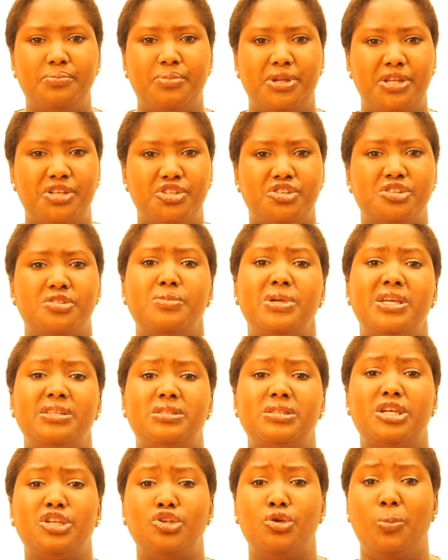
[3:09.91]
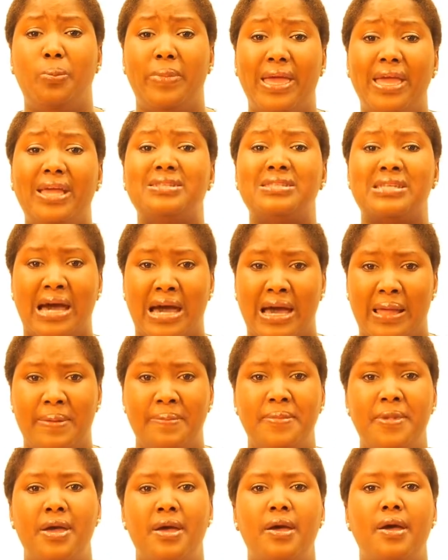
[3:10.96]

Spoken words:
but it just means that you make time